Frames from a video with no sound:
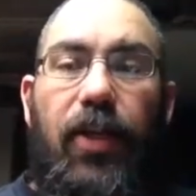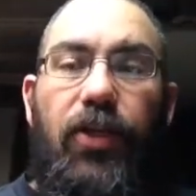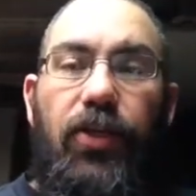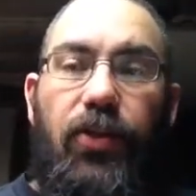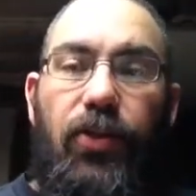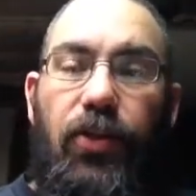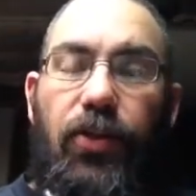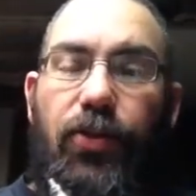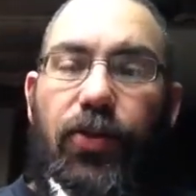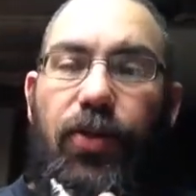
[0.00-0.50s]

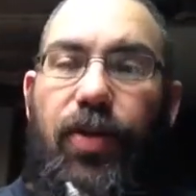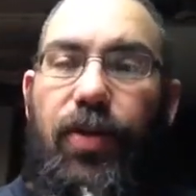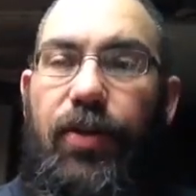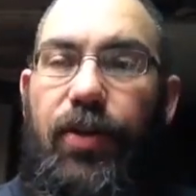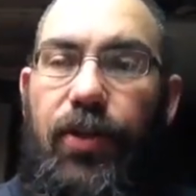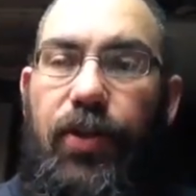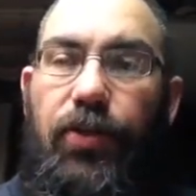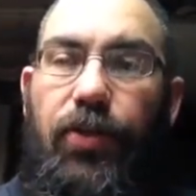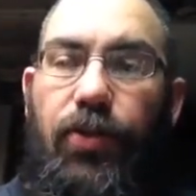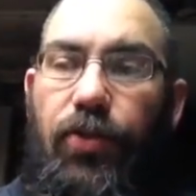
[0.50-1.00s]
so you can
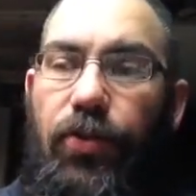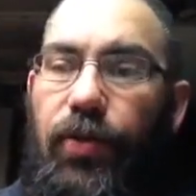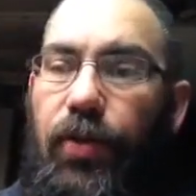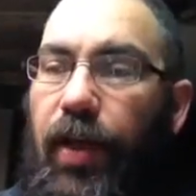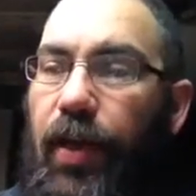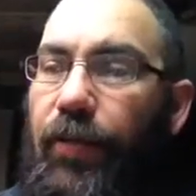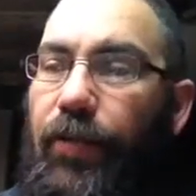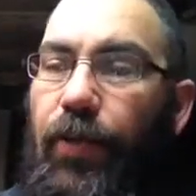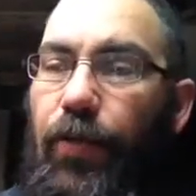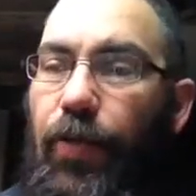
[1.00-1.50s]

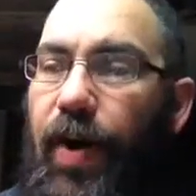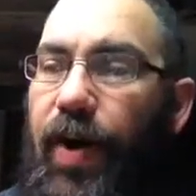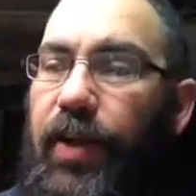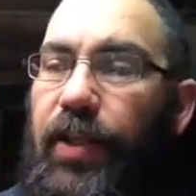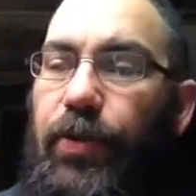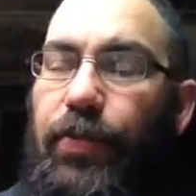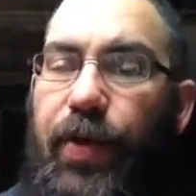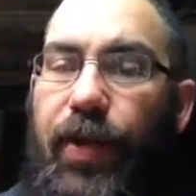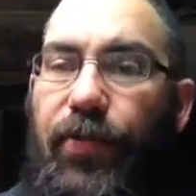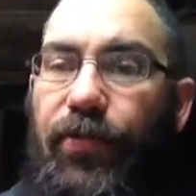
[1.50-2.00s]
like if you want
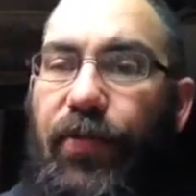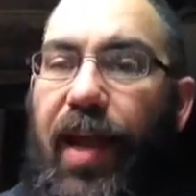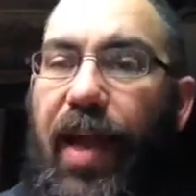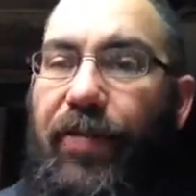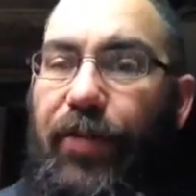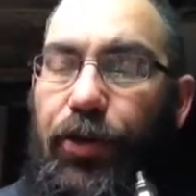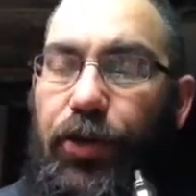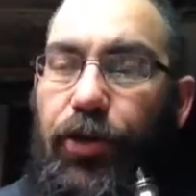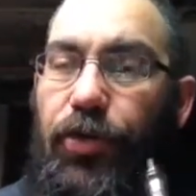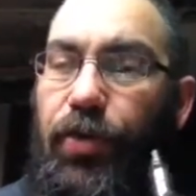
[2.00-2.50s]
to switch flavors,